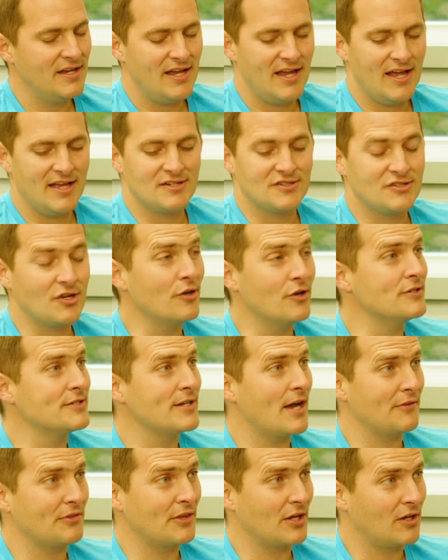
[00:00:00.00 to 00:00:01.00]
And turns
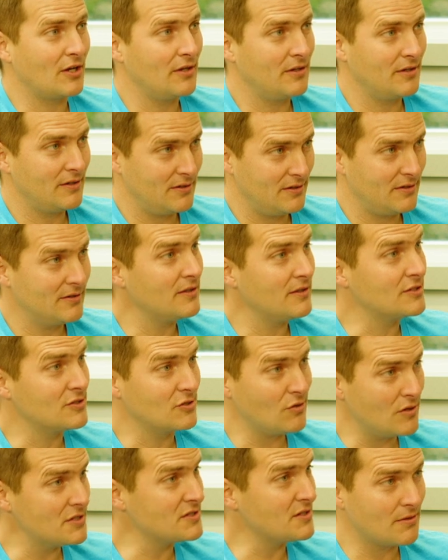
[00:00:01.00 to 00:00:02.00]
out the, the source, the
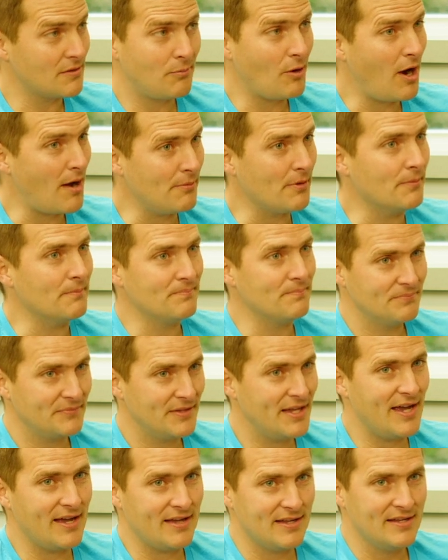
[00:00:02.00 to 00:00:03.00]
source of the problem.
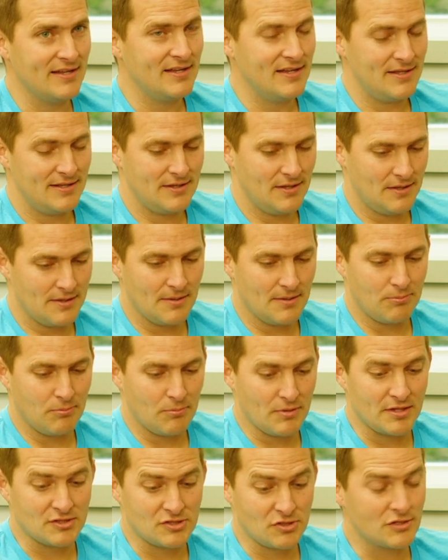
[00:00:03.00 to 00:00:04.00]
Yeah, the,
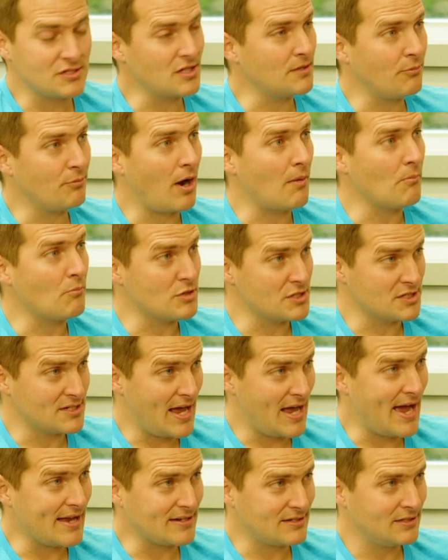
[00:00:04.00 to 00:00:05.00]
the source of the problem was
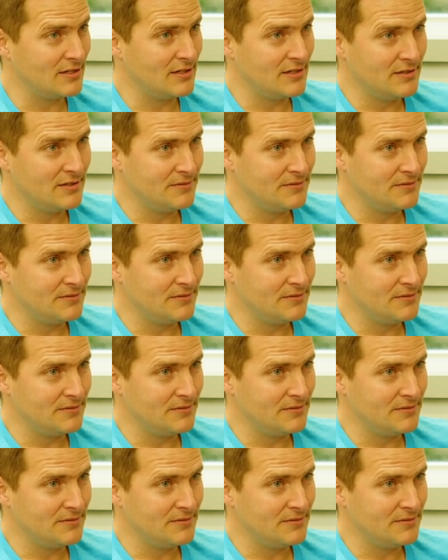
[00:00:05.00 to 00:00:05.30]
not